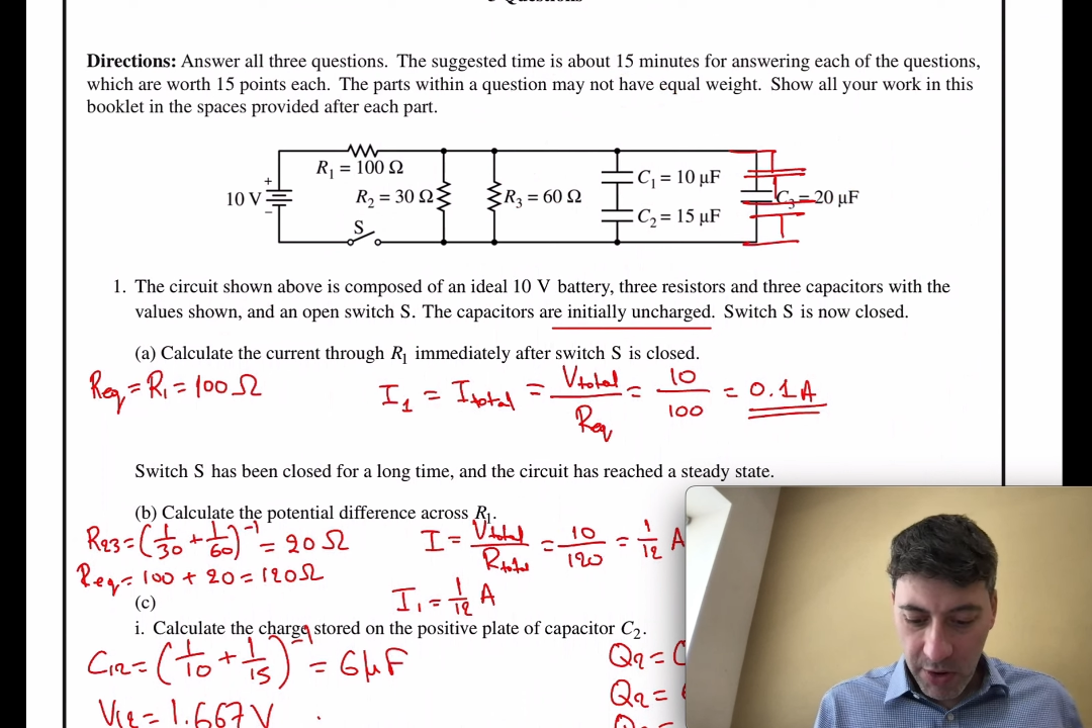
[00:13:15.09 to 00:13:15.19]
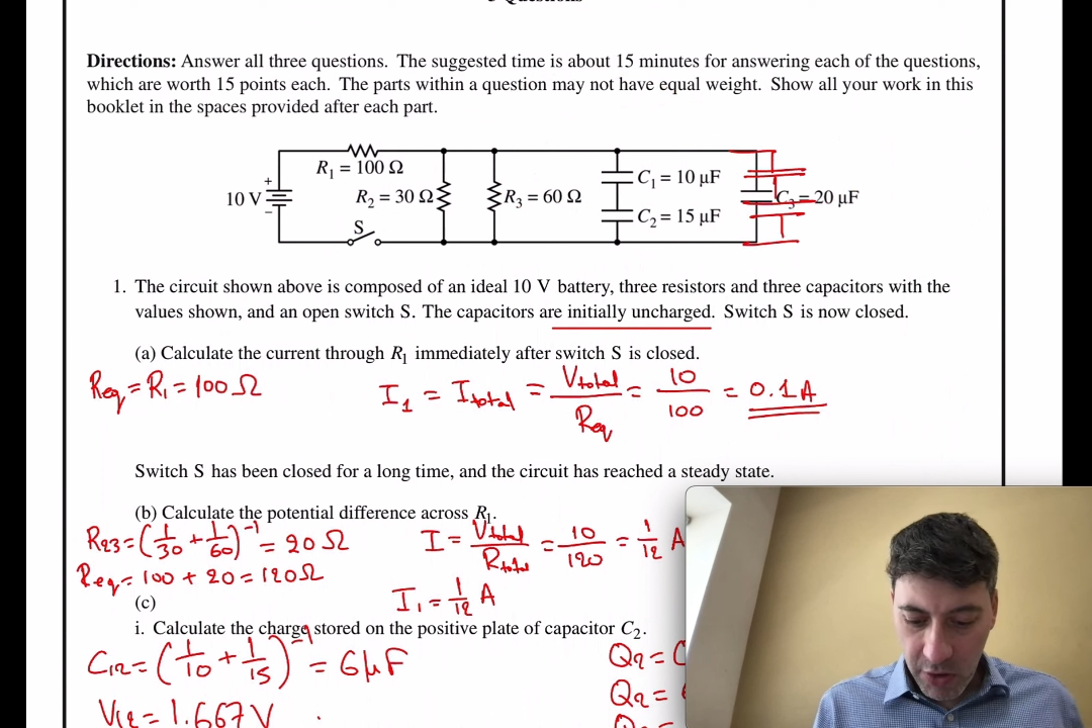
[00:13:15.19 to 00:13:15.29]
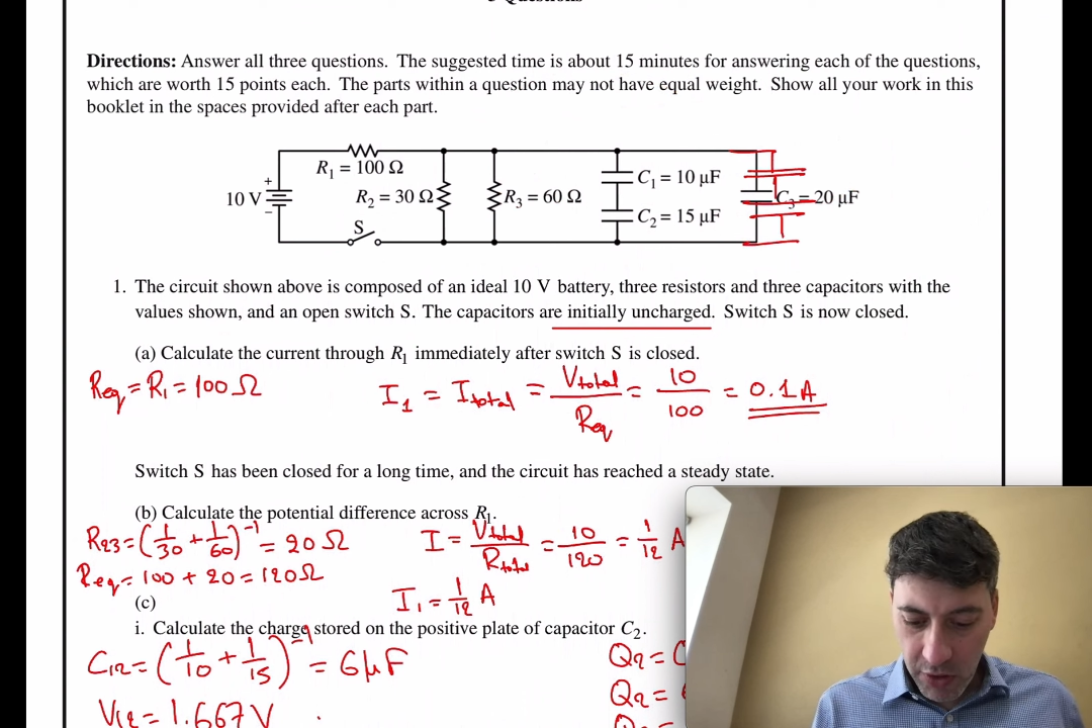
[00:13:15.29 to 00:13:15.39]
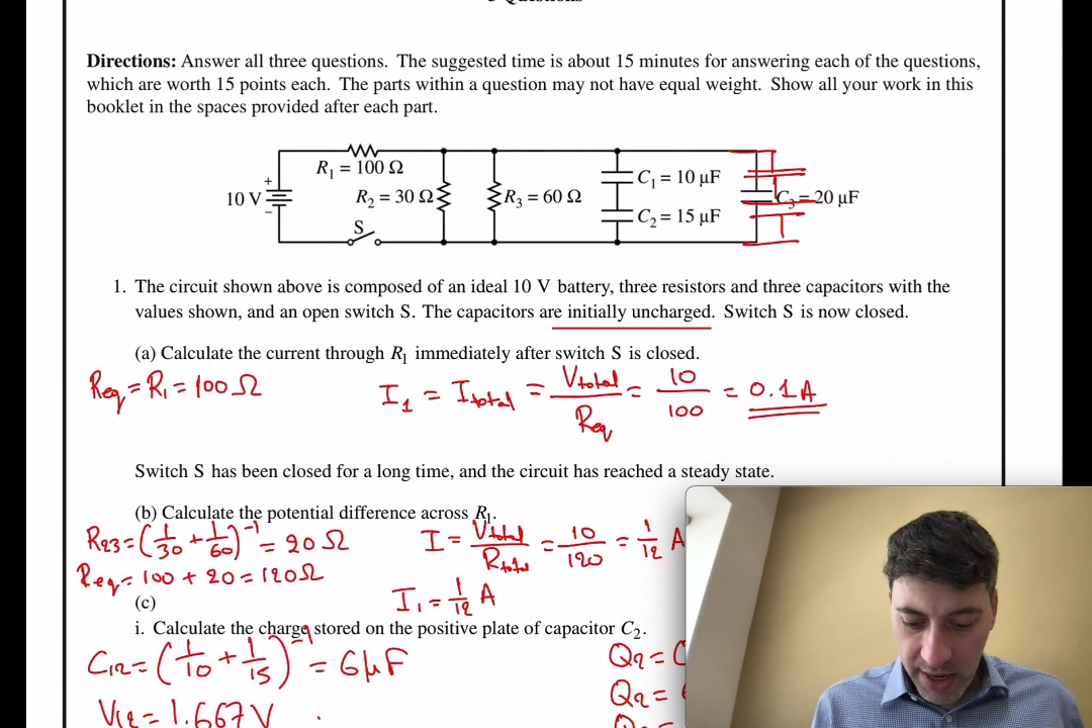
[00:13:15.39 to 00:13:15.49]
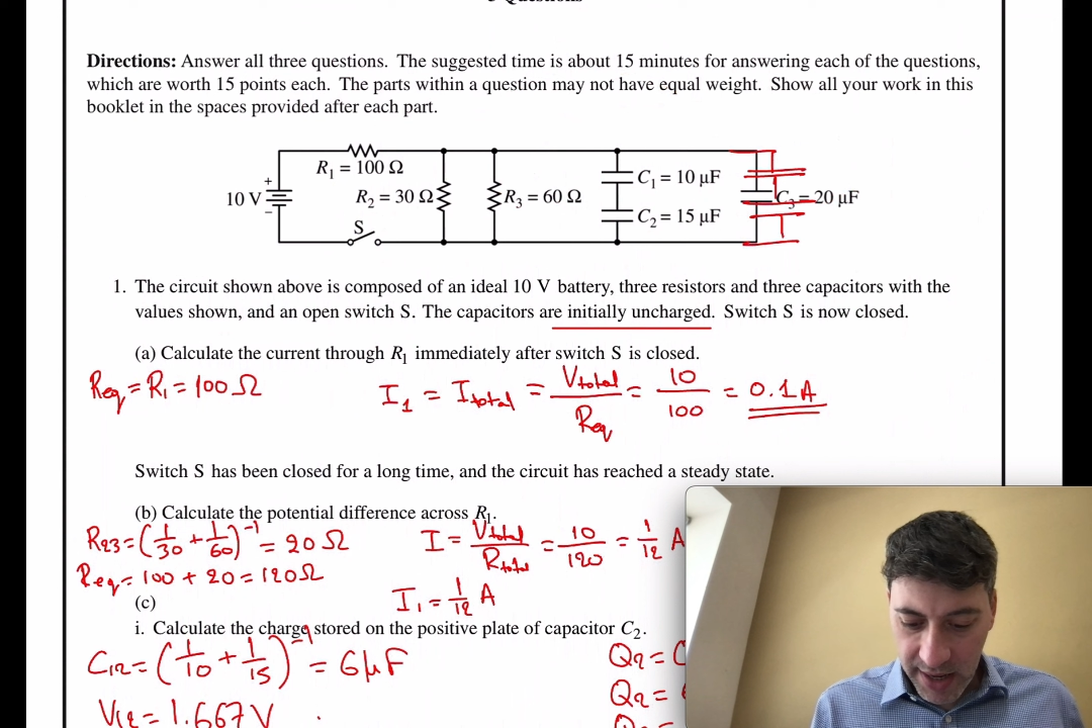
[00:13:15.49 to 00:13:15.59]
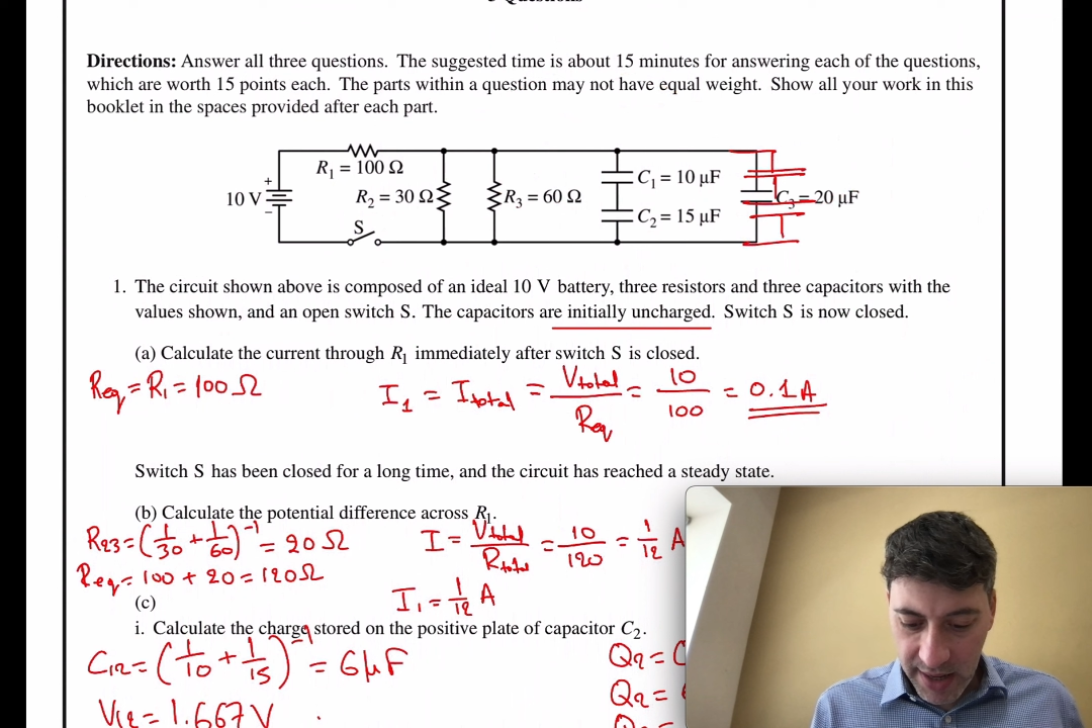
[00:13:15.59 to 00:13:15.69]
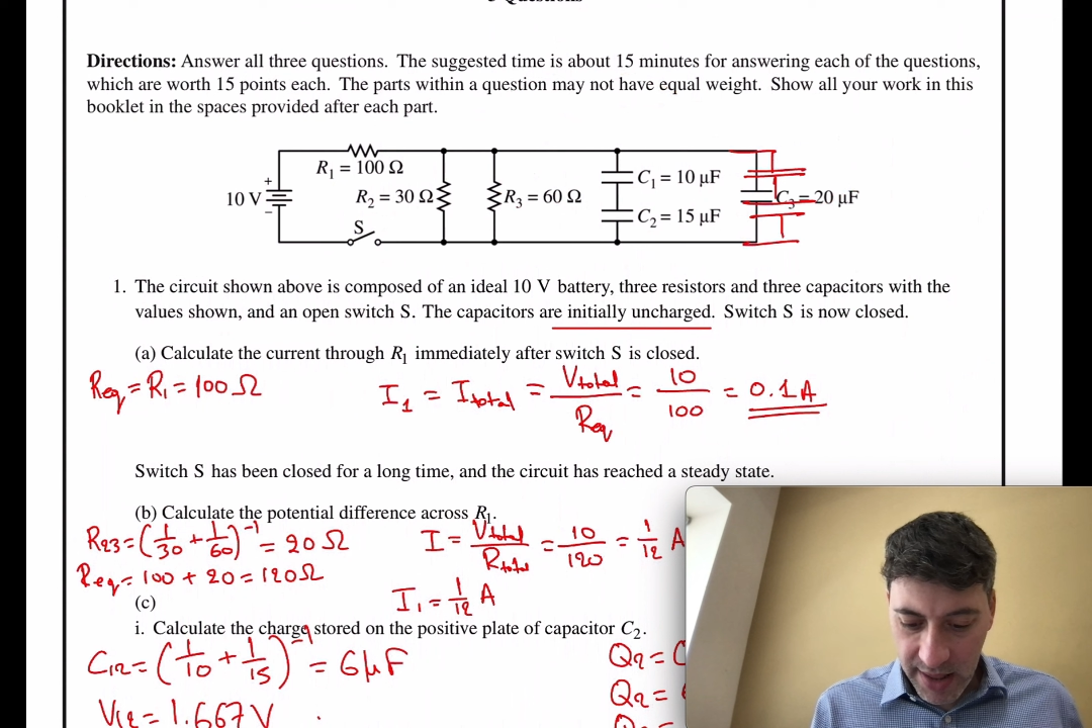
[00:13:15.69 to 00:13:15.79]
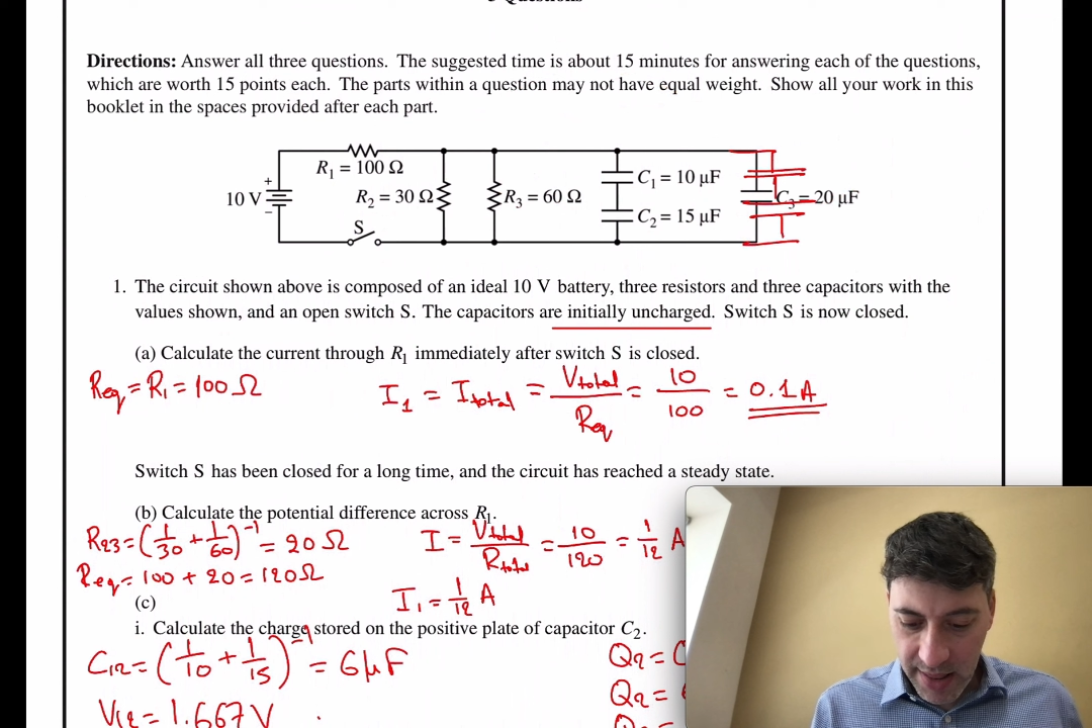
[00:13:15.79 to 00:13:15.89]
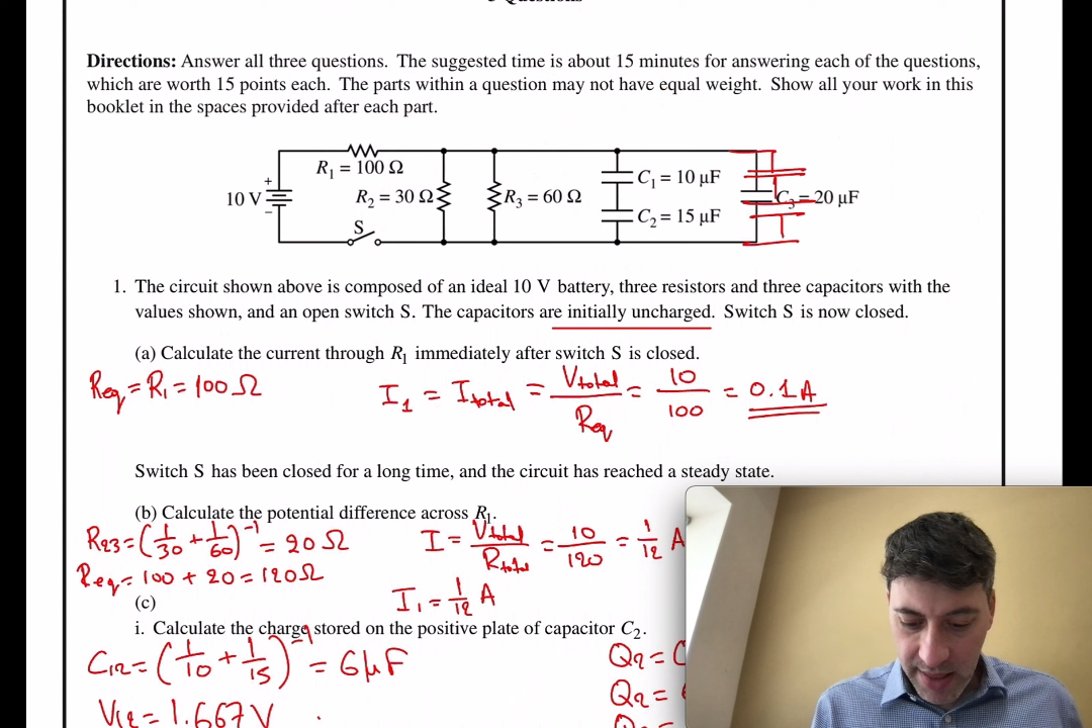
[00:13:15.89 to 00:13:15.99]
correctly,